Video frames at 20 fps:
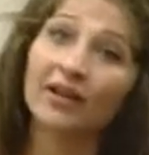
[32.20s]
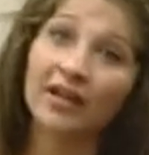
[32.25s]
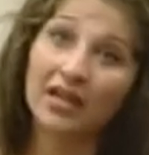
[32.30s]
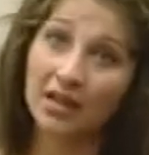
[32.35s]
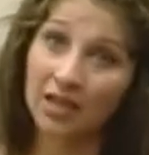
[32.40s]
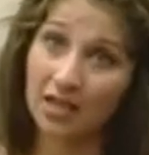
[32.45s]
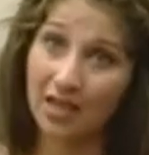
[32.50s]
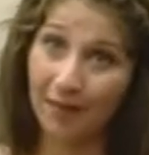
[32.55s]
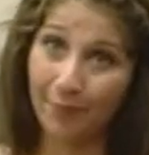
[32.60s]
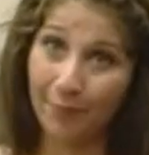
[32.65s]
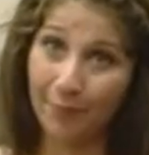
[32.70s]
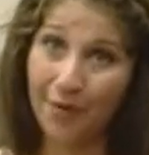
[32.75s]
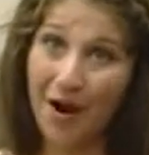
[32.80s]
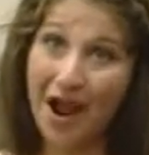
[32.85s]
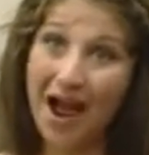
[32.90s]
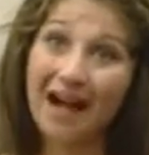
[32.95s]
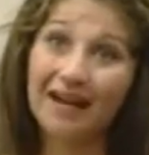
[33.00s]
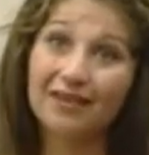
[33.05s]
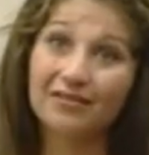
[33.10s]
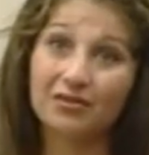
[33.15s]
inky
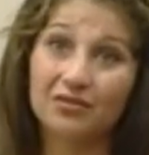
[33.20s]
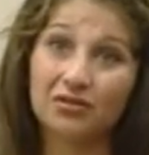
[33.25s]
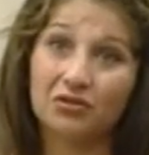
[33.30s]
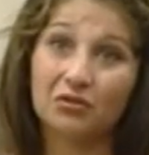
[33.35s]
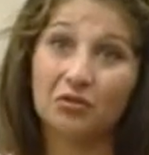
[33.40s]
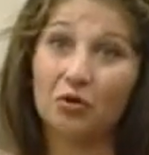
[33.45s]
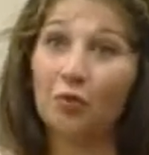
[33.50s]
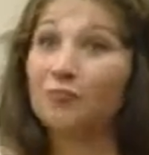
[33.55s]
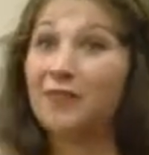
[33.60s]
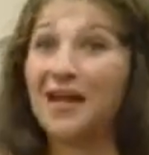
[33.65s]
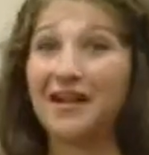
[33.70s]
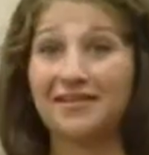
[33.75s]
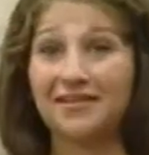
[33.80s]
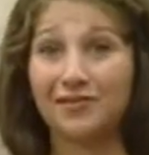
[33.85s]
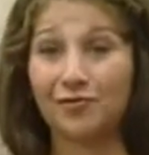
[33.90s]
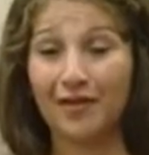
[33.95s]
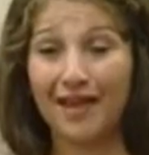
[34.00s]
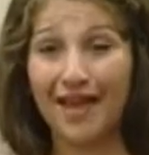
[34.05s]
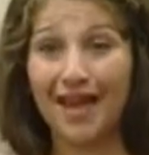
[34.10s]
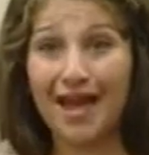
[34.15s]
brows, your black
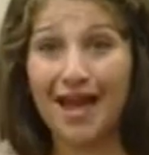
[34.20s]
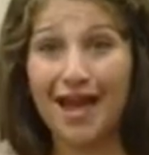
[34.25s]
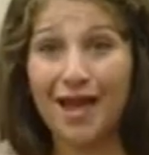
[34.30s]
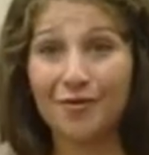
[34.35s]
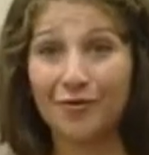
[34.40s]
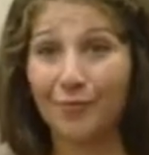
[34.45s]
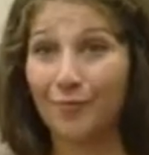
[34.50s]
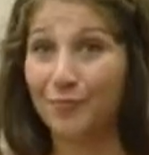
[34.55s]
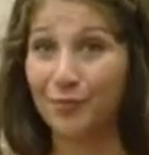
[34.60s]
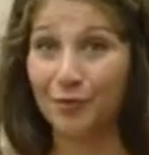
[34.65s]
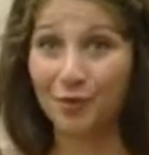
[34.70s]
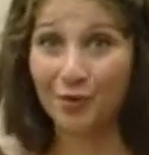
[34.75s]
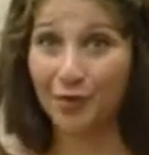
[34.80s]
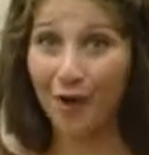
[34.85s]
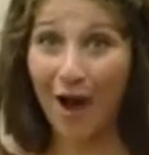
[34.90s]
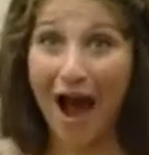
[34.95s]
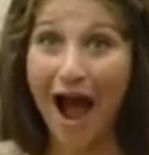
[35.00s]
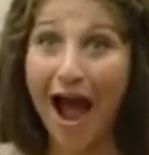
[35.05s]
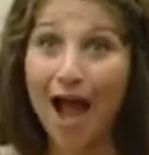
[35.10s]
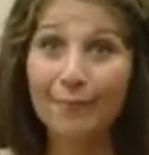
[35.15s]
silk hair, your
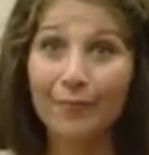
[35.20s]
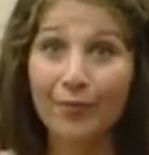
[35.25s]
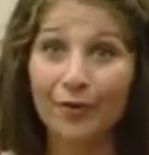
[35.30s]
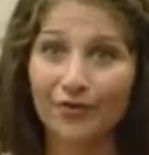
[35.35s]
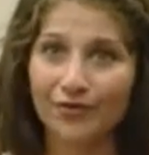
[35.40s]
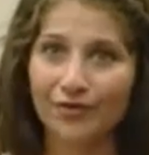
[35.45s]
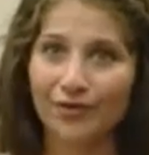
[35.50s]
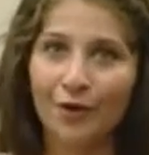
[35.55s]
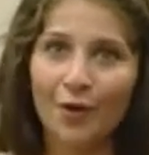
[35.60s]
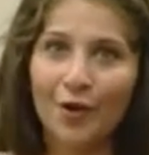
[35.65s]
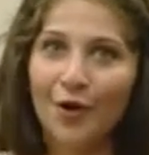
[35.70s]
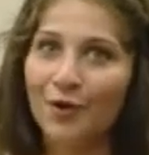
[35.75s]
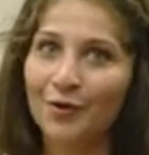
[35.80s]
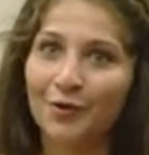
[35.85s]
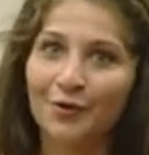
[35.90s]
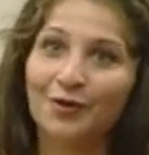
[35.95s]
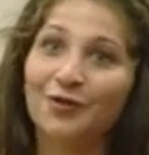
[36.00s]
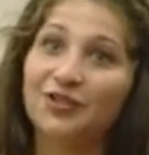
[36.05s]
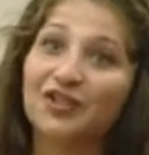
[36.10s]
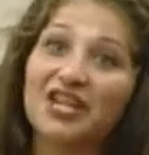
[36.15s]
bugle eyeballs,
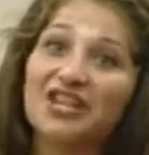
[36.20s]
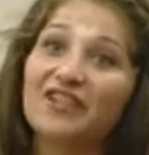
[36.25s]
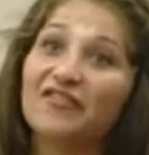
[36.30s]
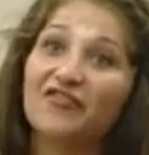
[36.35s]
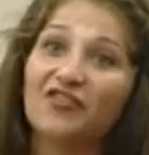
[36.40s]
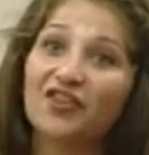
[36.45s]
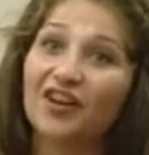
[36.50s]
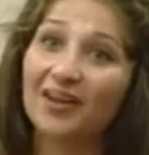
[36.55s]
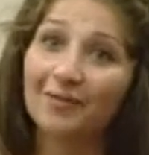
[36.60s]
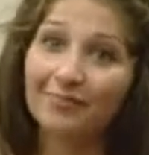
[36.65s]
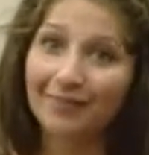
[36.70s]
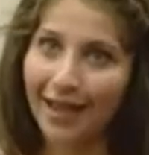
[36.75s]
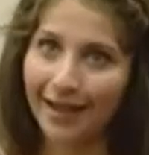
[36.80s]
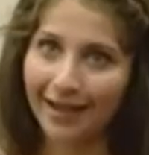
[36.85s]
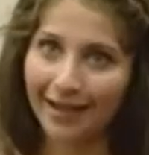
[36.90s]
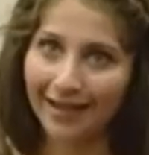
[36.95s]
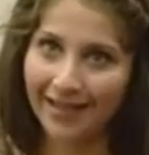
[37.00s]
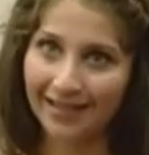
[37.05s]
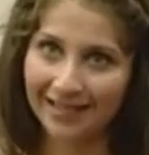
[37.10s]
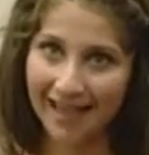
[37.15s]
nor your cheek of cream that
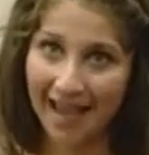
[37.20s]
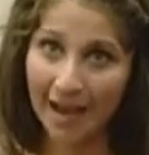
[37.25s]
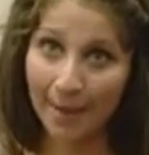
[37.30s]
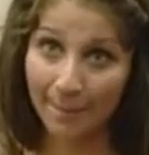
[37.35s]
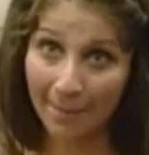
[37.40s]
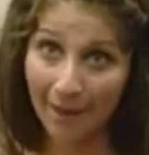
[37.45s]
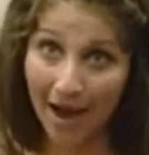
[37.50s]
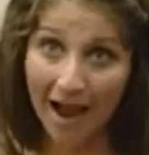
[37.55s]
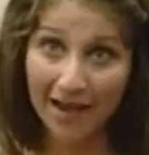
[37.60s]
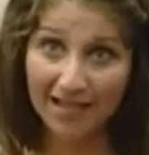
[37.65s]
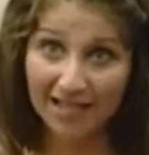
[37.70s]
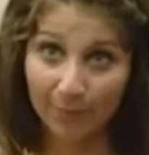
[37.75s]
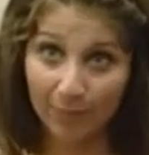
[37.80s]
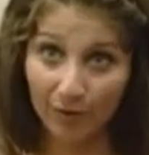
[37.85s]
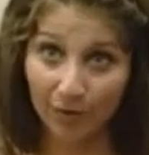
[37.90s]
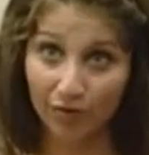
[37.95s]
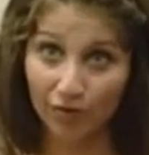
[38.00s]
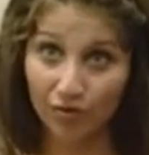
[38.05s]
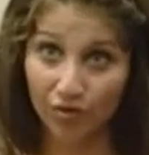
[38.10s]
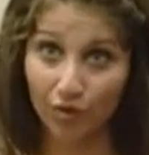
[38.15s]
can entame my
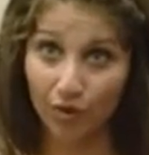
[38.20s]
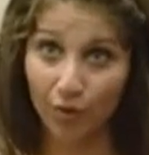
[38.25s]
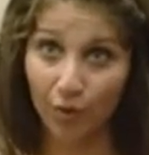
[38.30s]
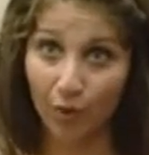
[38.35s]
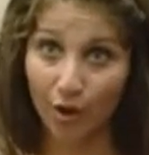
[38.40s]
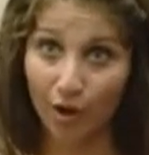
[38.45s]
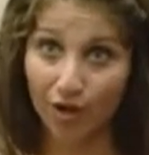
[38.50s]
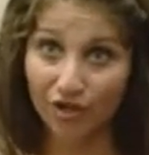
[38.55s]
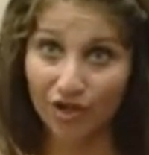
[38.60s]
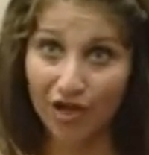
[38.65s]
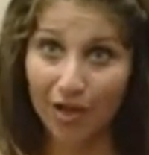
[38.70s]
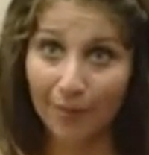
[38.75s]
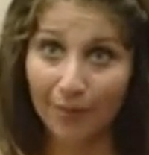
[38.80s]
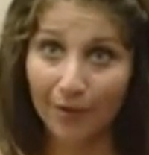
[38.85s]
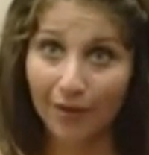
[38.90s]
spirits to your worship.